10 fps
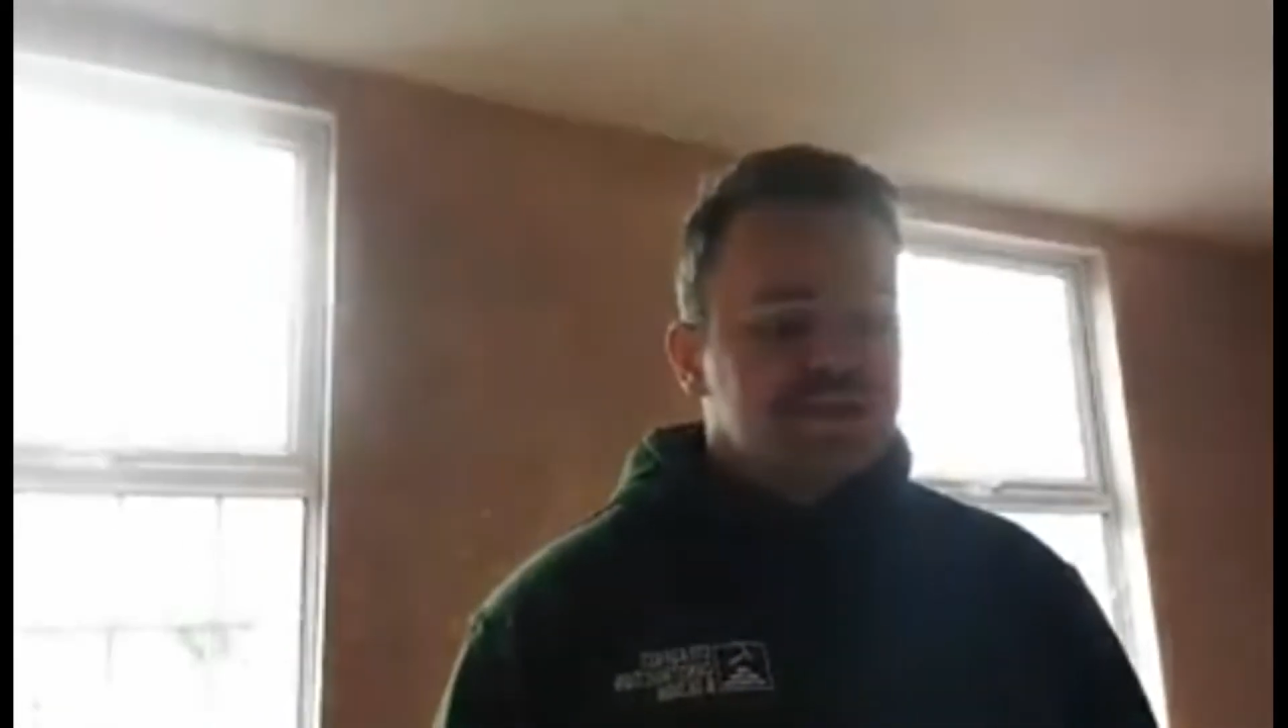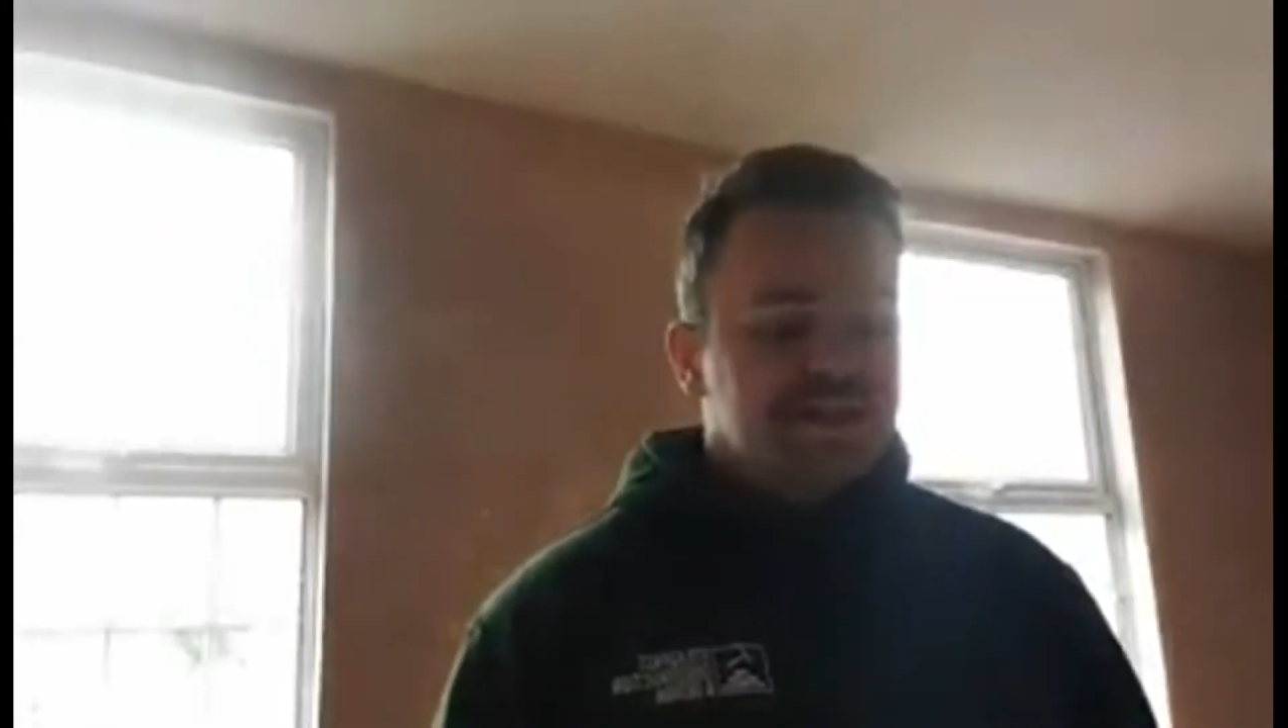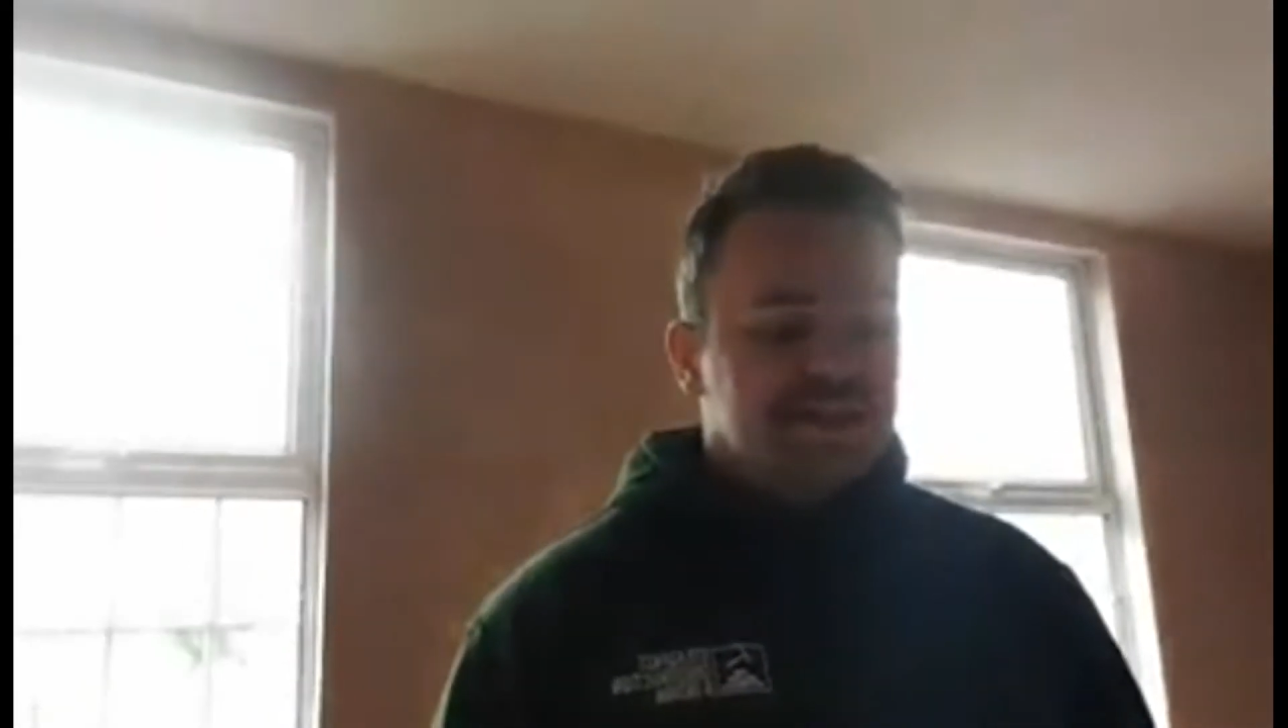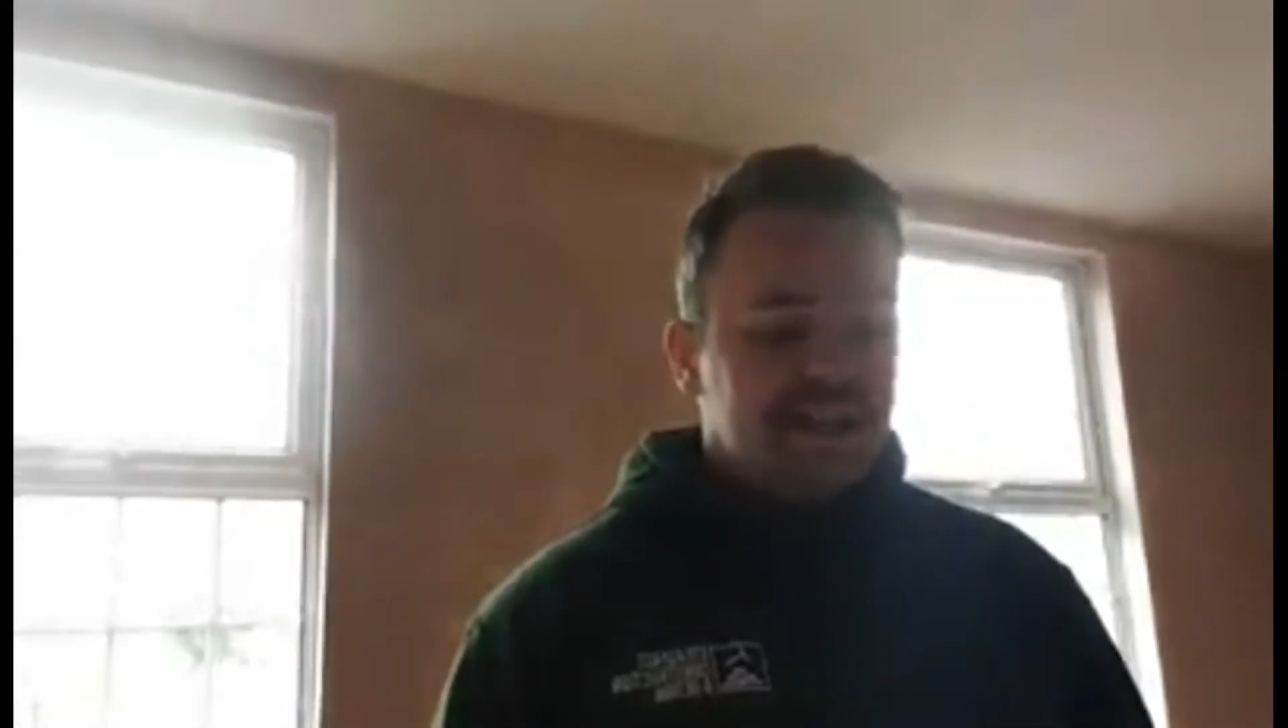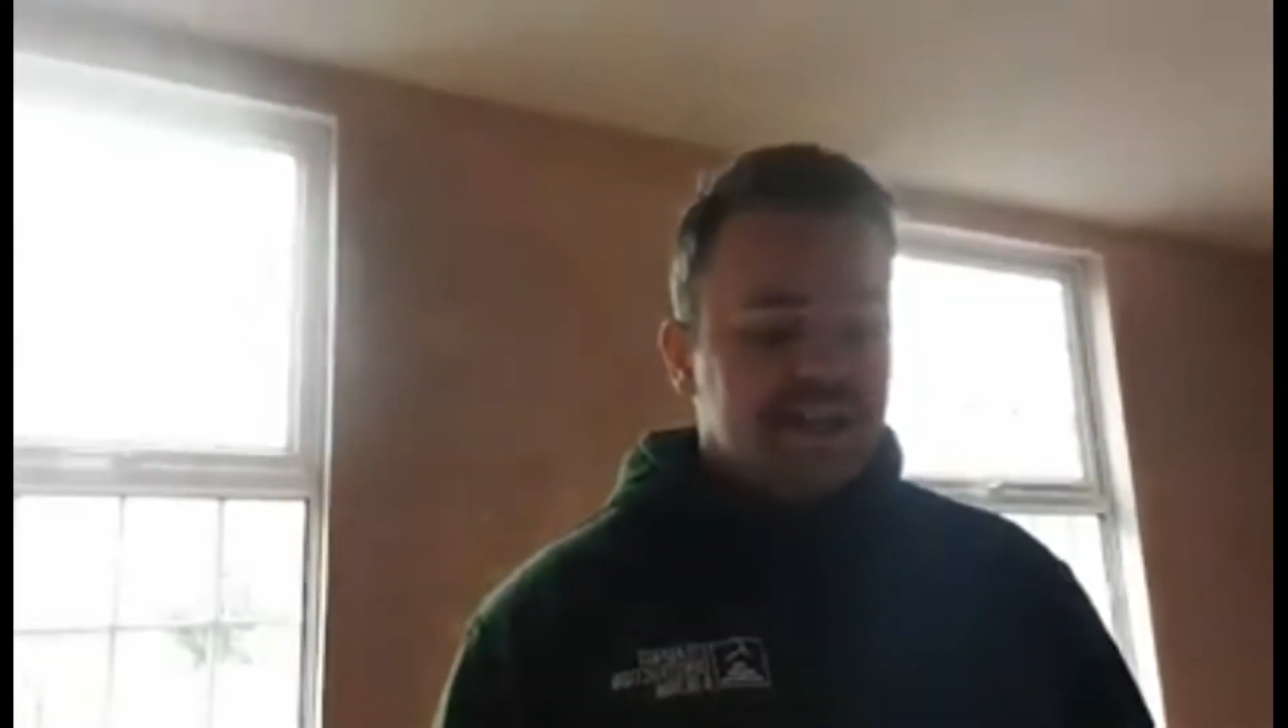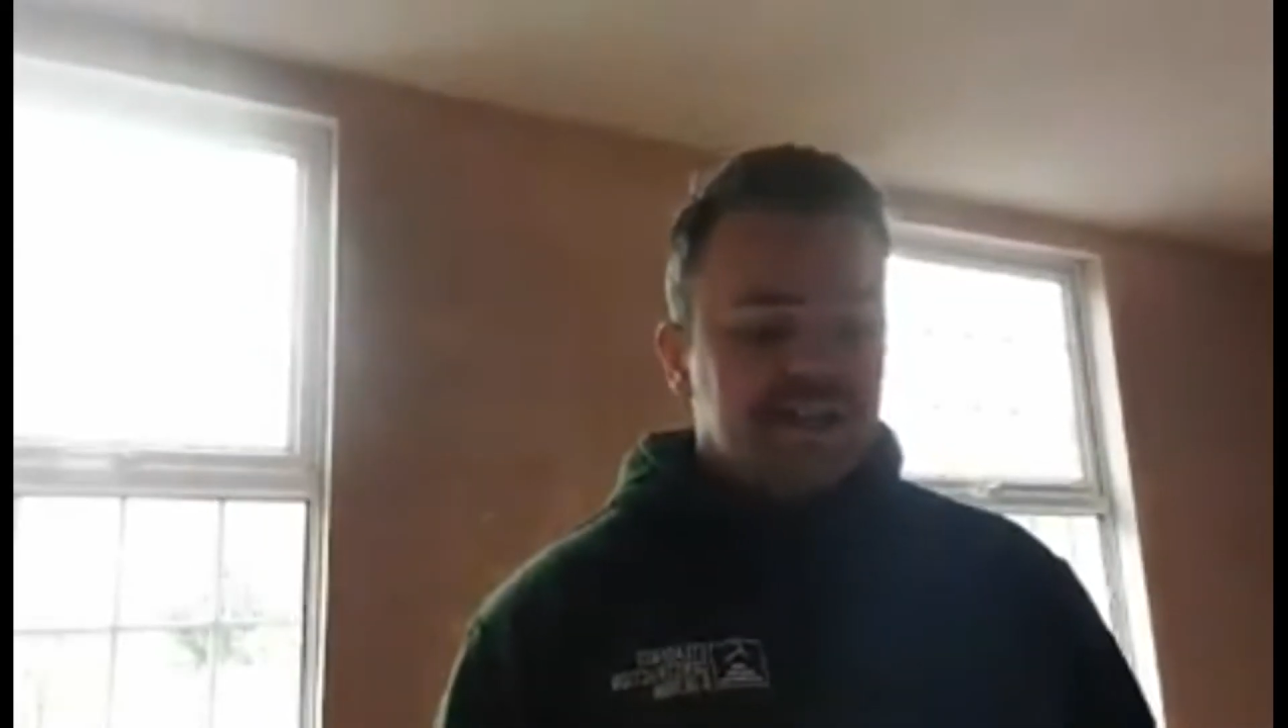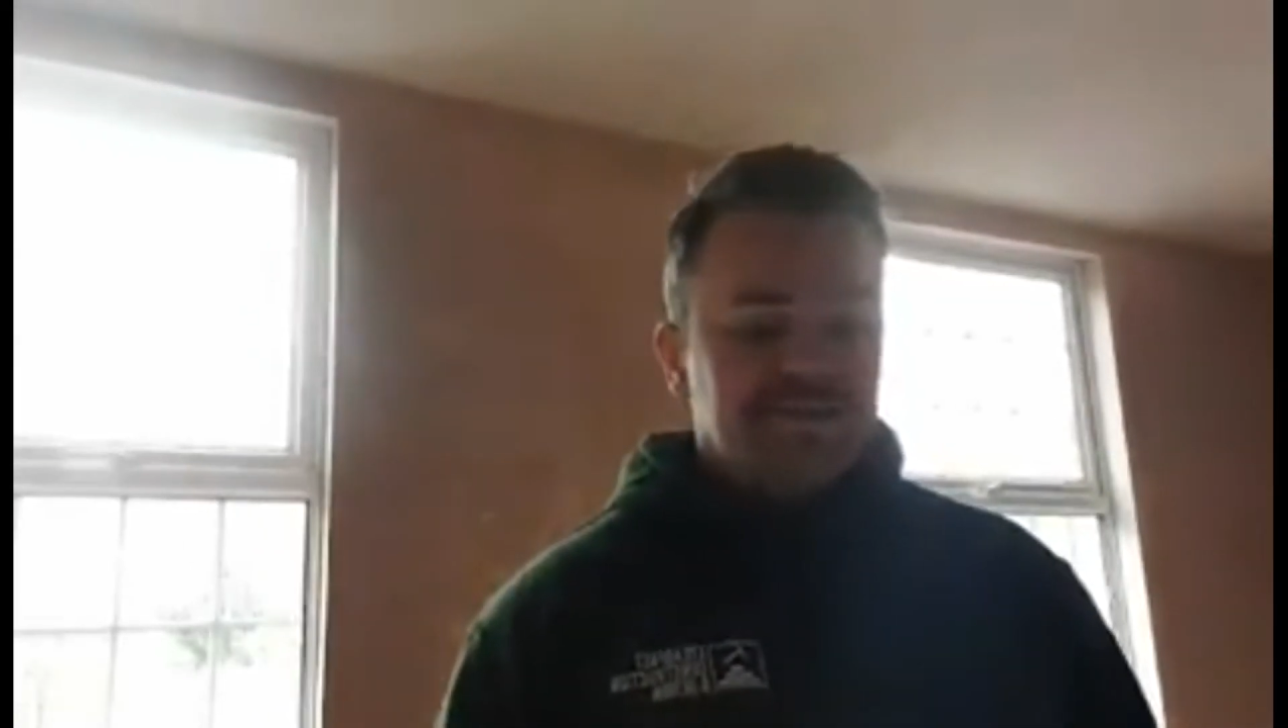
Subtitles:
fridges and that,